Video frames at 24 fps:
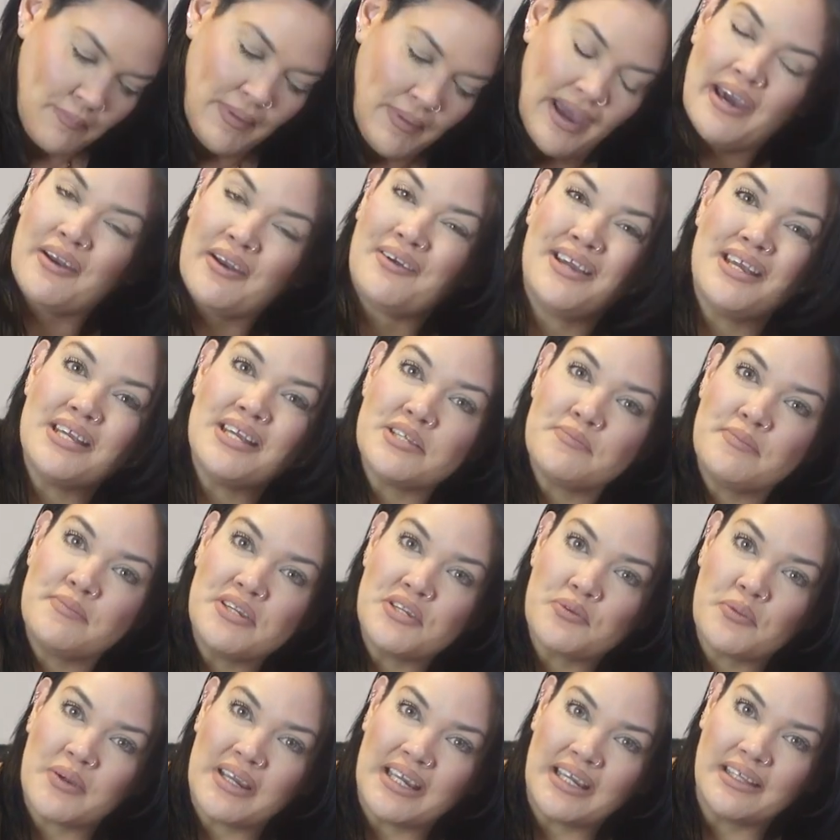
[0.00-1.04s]
battery is
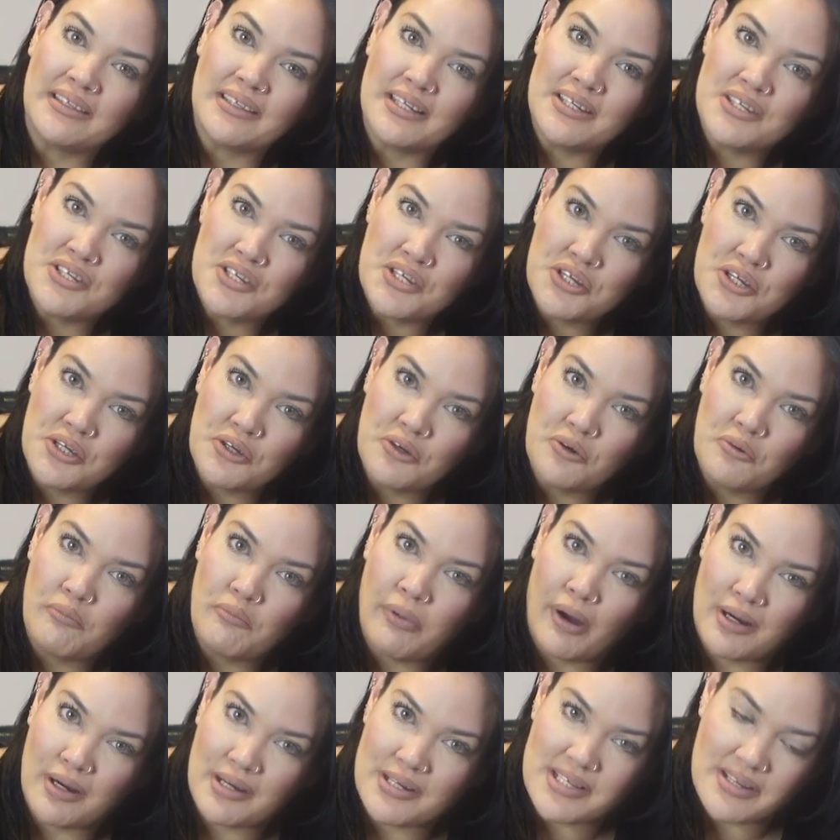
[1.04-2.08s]
between the two
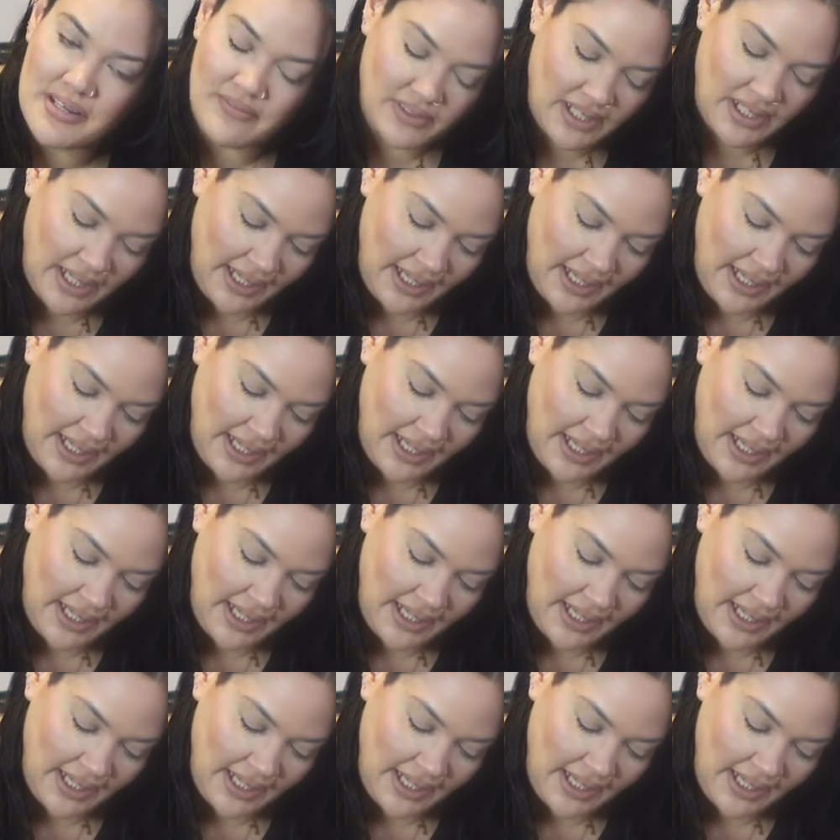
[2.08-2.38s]
parts of the